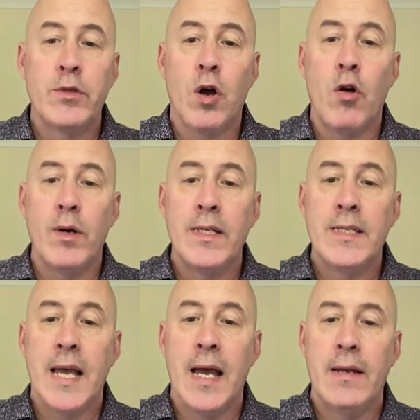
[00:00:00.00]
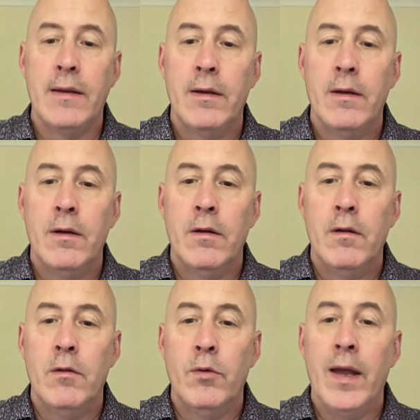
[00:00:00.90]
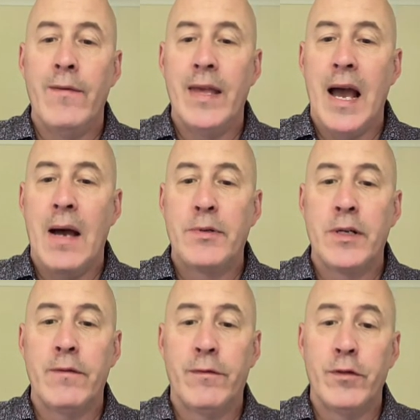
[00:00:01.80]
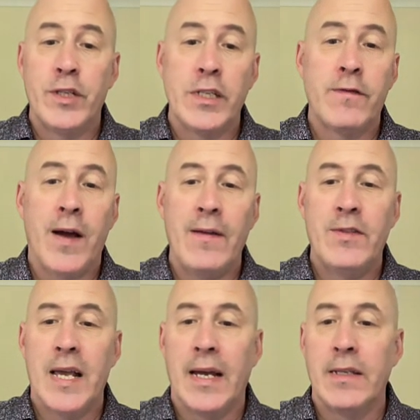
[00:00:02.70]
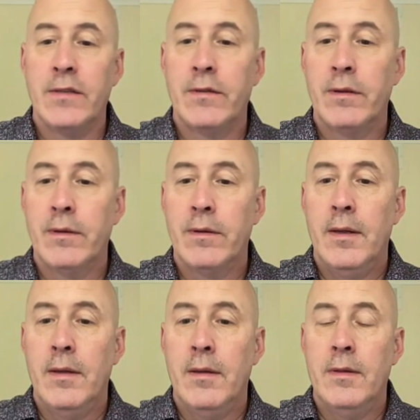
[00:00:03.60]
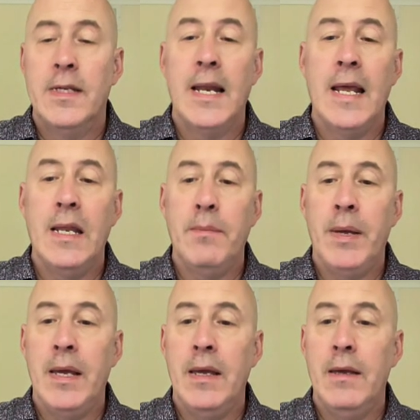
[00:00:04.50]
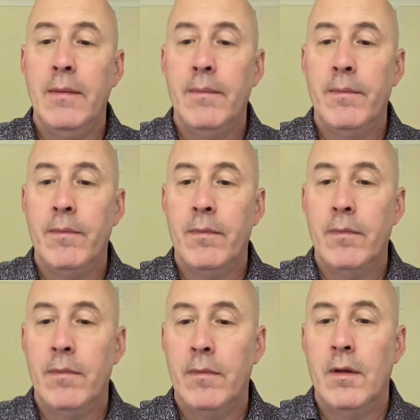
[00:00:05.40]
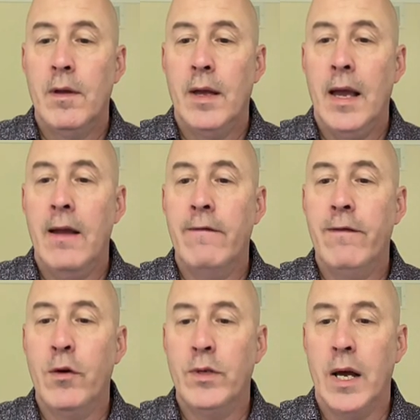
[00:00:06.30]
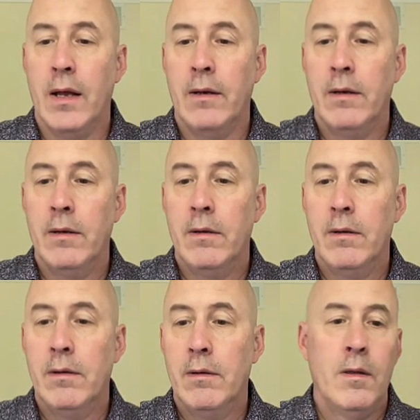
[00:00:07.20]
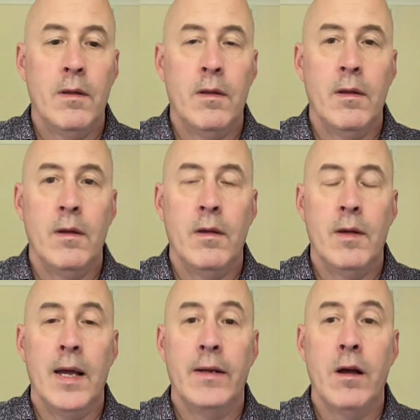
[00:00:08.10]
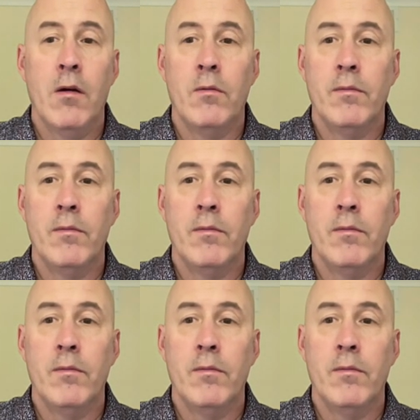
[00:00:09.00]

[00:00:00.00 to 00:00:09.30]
already set. We have the option for just 5 seconds, 1080p and photon. And go.